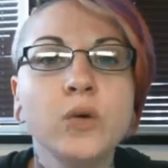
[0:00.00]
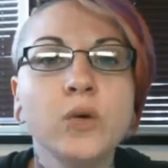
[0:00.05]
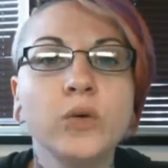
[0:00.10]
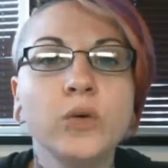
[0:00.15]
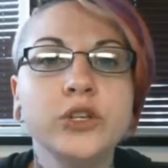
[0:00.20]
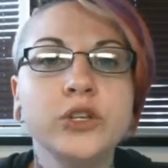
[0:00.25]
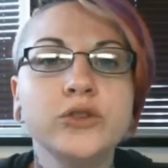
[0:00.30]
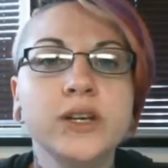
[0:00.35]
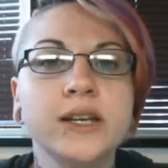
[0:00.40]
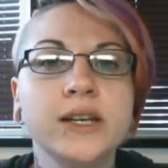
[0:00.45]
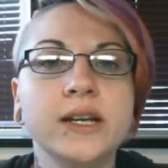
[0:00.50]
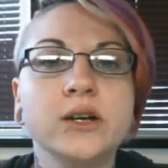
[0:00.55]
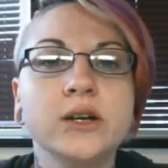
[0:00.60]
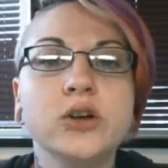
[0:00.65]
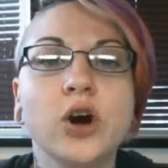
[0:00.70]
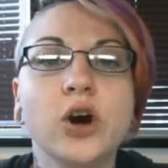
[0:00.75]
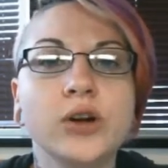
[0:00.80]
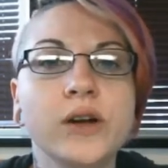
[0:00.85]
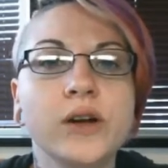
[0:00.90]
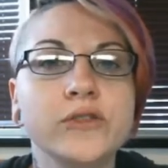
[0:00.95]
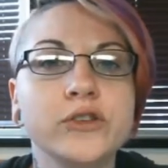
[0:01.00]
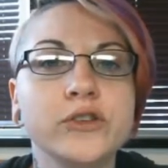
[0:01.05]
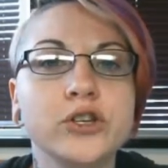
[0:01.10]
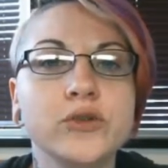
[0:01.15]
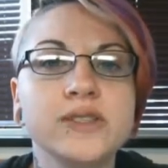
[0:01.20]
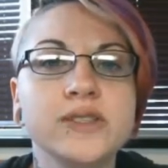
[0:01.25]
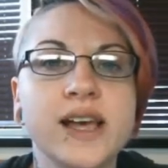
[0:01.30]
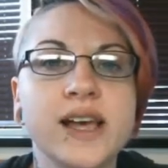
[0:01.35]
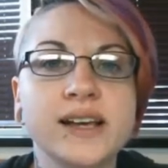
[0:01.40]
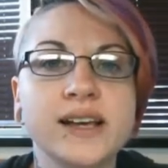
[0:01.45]
When you get here, all you have to
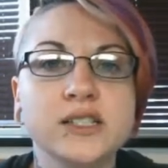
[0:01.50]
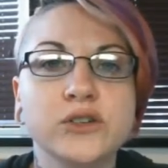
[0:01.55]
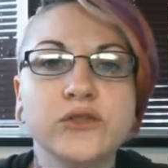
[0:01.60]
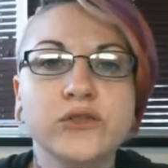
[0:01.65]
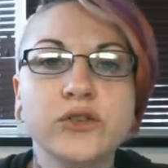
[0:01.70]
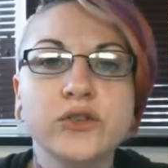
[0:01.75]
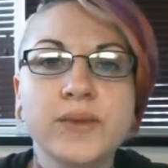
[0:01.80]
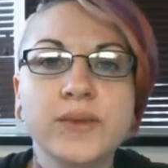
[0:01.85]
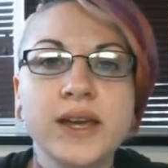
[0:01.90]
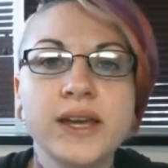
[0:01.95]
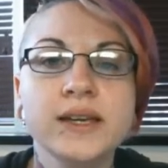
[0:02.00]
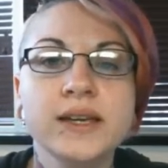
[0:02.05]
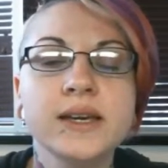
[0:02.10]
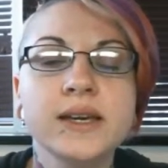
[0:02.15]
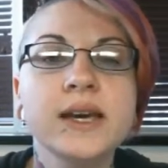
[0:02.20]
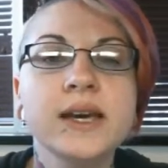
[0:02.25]
do is ask for me.